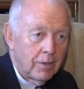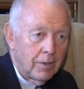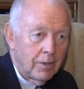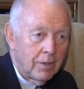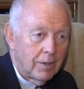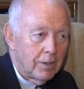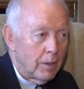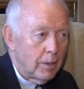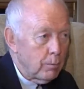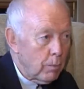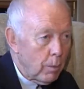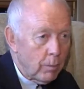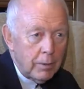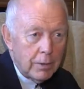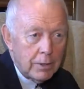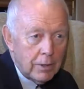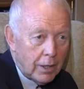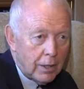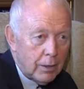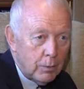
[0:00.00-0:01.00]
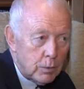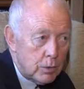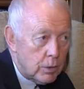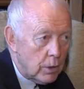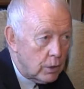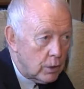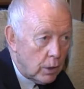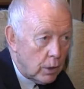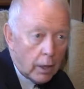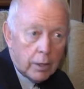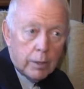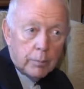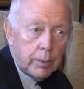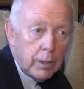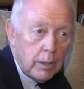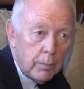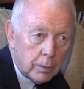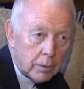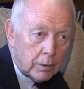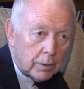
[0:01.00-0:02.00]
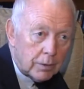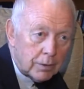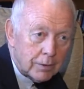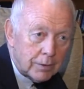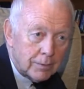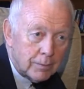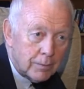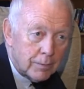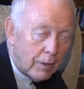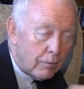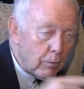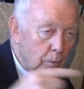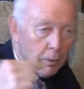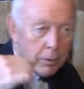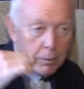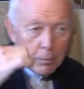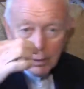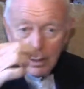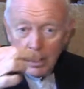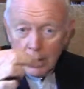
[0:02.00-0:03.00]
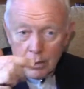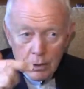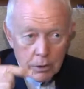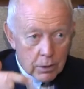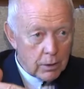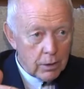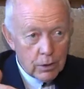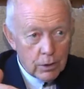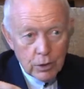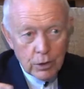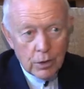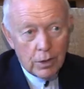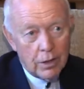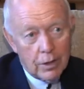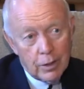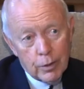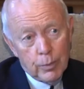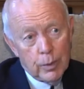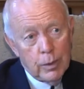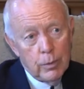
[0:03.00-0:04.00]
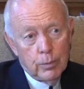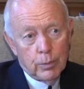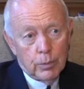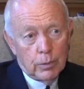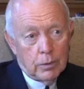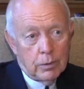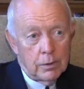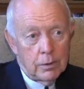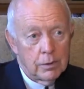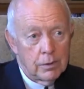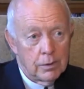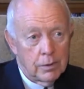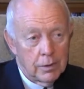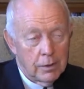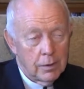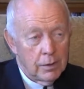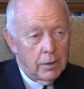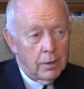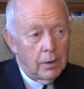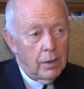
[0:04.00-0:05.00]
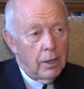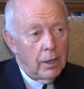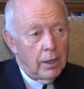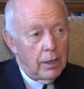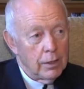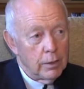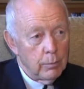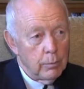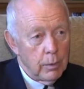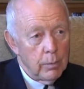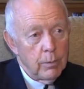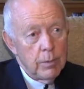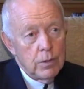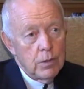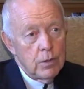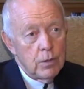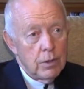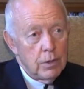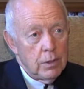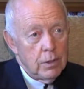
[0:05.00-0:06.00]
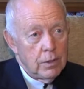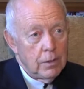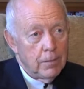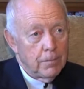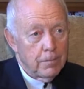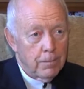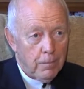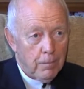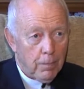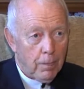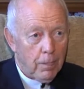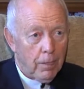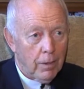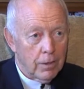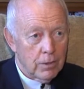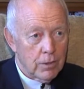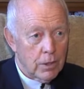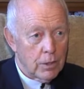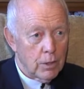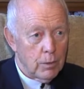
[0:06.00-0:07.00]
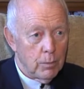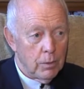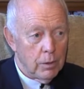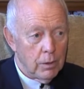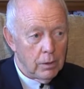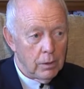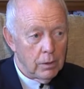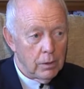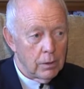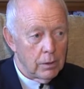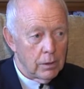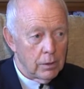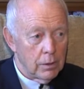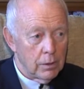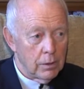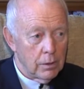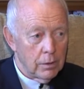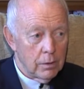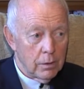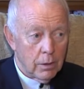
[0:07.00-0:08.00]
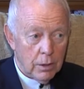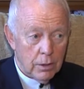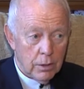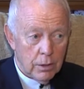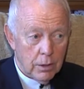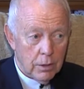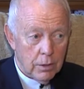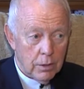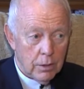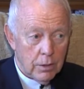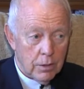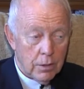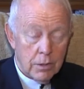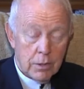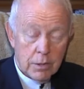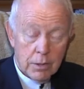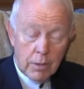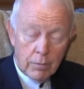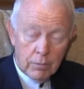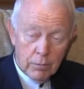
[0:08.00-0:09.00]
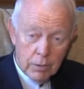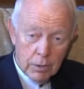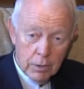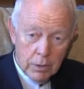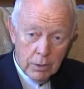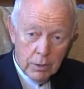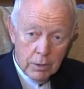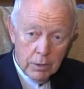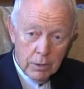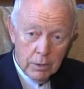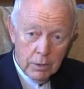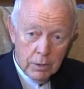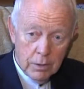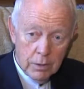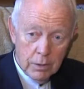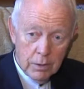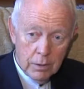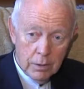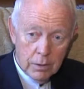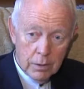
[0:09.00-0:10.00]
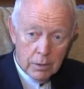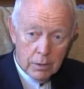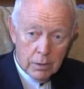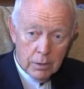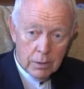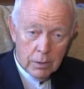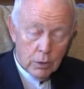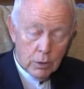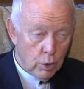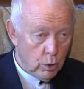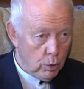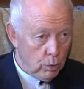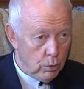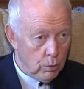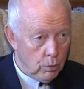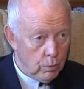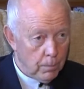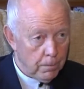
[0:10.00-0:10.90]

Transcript: And then mummy and daddy was teaching other people, and everybody began to teach other people. And the BBC said to me in 1972,